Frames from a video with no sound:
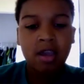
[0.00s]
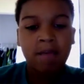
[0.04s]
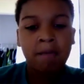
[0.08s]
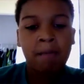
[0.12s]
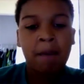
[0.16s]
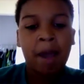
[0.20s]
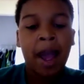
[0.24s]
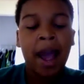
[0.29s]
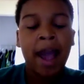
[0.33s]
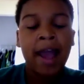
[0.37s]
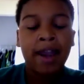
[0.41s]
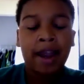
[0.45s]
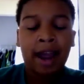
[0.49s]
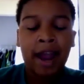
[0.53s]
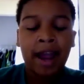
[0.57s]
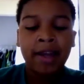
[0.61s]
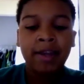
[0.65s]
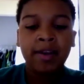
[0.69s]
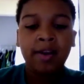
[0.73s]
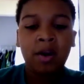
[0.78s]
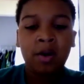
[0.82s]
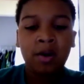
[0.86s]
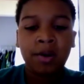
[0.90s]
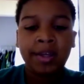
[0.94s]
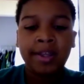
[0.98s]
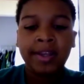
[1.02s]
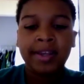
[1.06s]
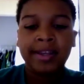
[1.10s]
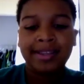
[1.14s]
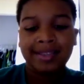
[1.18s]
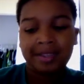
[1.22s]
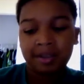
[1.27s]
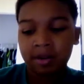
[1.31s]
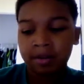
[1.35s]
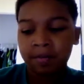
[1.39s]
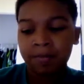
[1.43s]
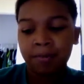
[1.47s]
but I know he
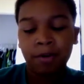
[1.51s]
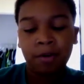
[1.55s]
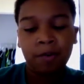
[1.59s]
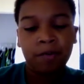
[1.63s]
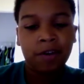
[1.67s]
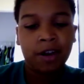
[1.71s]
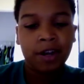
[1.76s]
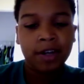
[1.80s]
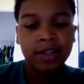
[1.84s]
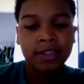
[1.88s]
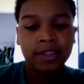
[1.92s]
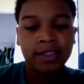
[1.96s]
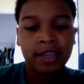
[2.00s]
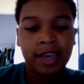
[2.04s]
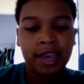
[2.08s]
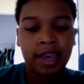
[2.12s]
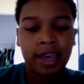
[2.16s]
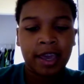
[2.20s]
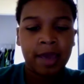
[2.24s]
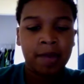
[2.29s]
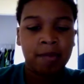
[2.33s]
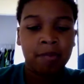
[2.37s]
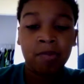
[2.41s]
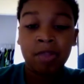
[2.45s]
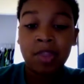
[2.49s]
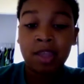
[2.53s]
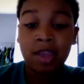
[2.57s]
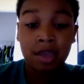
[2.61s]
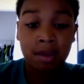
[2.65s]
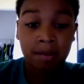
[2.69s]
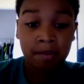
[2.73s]
needs to improve on his game